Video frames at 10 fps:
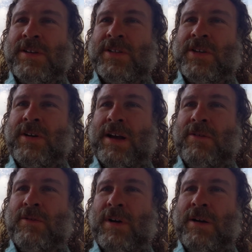So
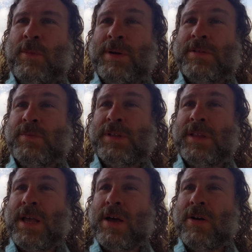I will post
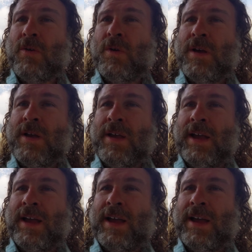below
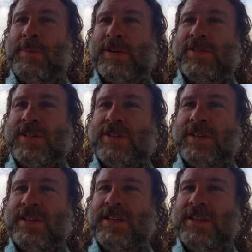pictures I took